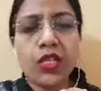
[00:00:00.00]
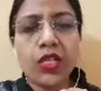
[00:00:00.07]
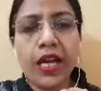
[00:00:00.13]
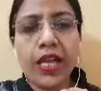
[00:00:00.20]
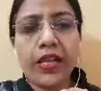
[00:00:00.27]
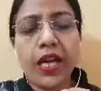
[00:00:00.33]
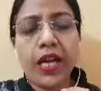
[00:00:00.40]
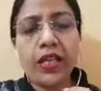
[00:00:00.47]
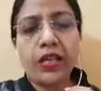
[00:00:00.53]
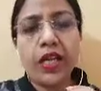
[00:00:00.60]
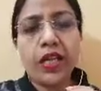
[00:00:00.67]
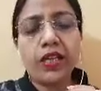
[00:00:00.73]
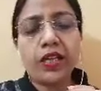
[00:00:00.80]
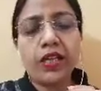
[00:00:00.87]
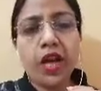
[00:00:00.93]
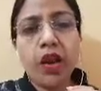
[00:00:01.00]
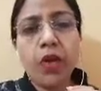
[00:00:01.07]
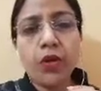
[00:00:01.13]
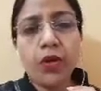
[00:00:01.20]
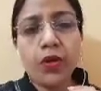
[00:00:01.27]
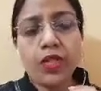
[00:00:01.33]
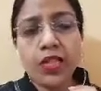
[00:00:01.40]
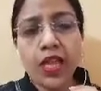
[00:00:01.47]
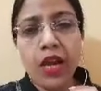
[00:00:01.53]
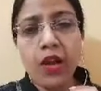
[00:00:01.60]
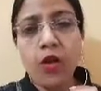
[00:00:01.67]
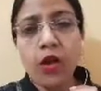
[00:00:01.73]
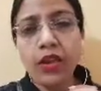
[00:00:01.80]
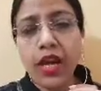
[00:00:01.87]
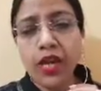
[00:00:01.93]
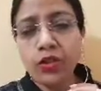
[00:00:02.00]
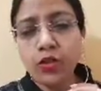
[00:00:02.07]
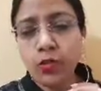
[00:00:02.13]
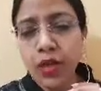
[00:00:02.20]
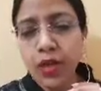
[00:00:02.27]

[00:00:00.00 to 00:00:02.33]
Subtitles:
that, and now you are saying all that to me.